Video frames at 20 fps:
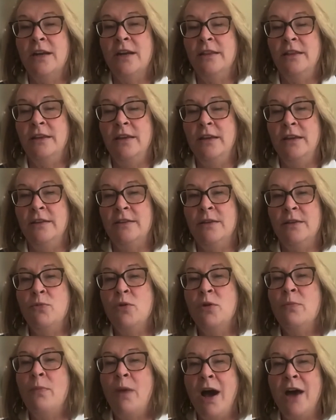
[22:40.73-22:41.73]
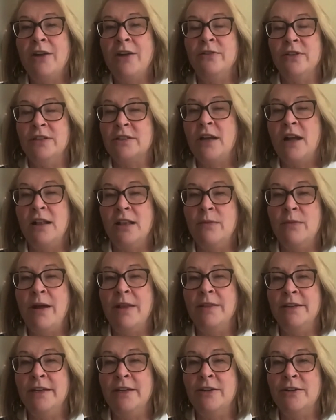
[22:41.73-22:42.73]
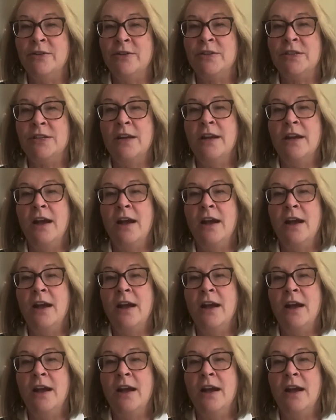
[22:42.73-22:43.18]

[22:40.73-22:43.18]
the more moderate Taliban leaders